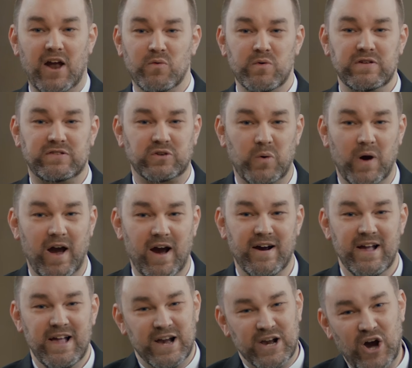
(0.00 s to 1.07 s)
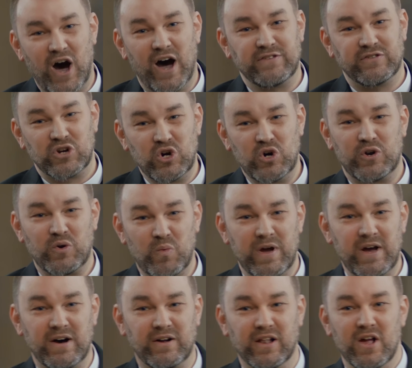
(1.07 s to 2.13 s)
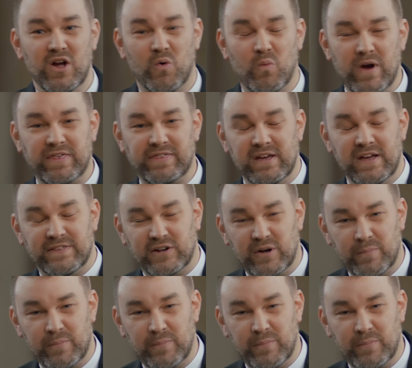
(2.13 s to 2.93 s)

do we square God's good will with the